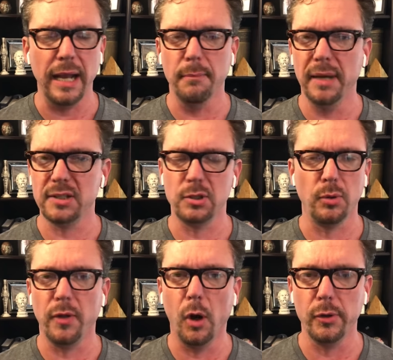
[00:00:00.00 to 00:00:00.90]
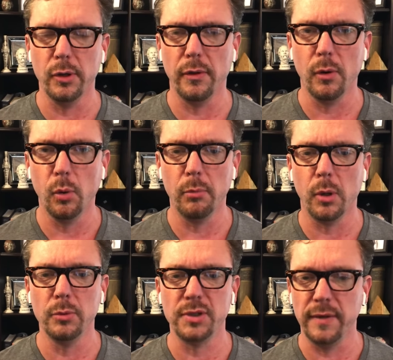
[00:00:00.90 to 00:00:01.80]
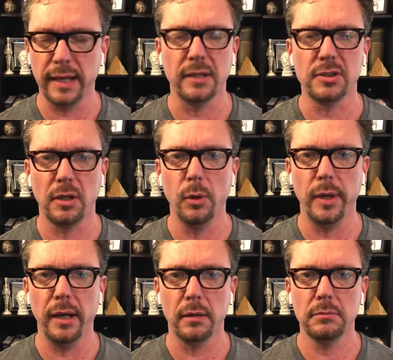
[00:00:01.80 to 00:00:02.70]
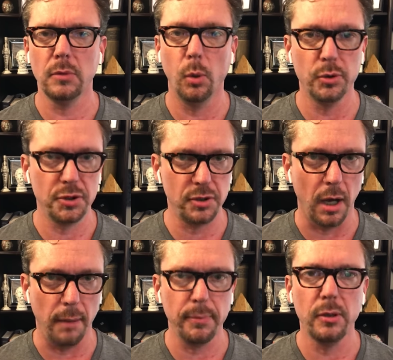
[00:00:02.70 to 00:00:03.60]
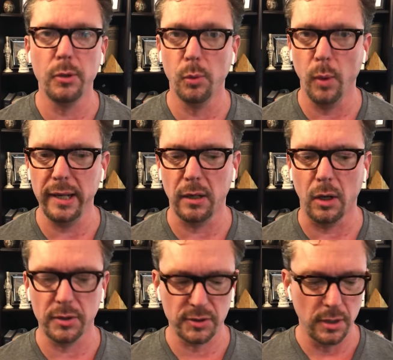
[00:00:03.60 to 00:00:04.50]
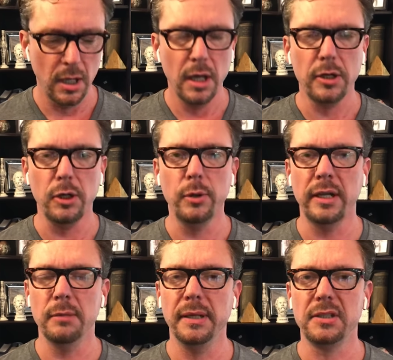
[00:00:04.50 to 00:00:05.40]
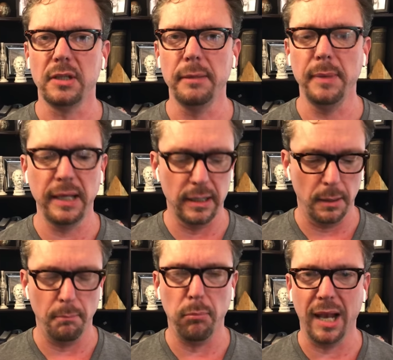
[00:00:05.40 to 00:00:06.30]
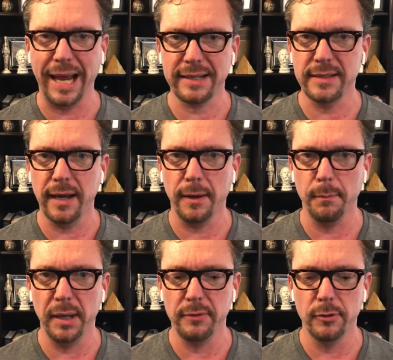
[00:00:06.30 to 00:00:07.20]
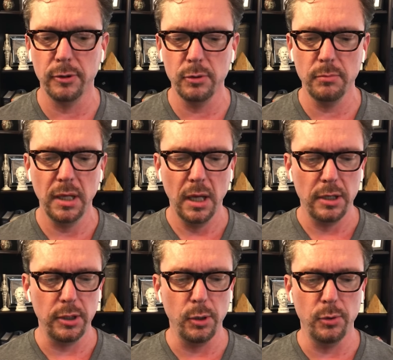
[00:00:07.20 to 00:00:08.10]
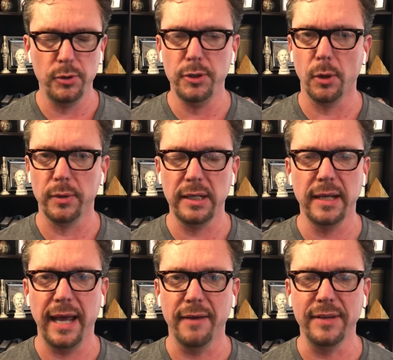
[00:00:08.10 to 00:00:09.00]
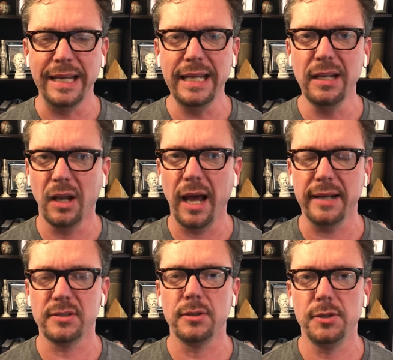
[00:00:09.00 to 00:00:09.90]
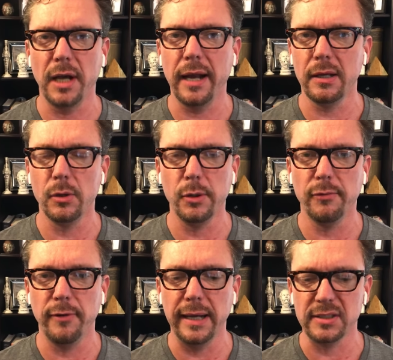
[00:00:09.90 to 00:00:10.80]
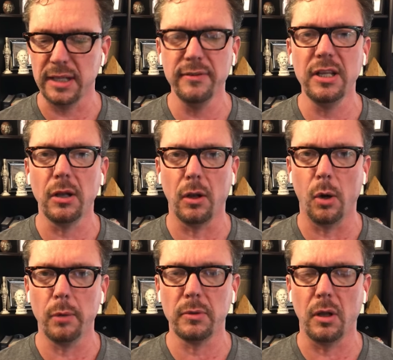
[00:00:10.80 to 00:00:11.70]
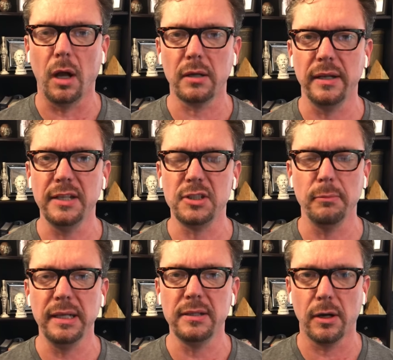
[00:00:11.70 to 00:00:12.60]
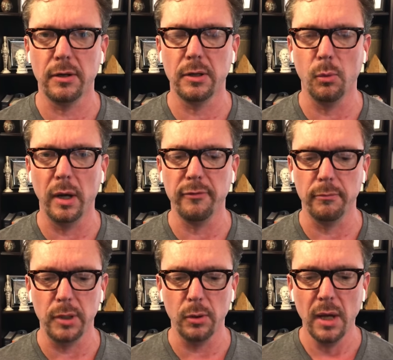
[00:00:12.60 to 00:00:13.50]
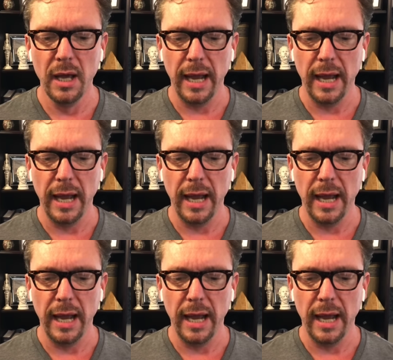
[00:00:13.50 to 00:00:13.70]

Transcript: and it messes with all your other hormones, and that can slow down or stop your weight loss. You need to be sleeping in a blacked out bedroom. You don't need to have any lights shining on your face. Even the alarm clock needs to be turned away from you.